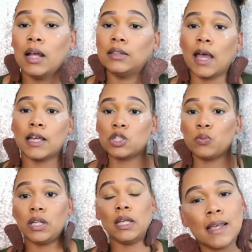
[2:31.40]
Like
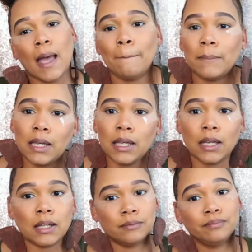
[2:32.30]
sweetie, tap
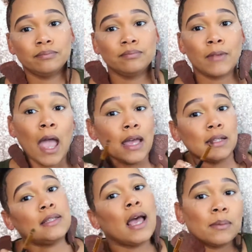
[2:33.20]
in.
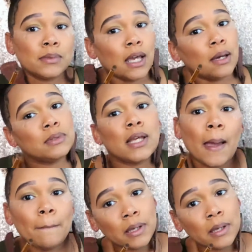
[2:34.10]
Tap, tap, tap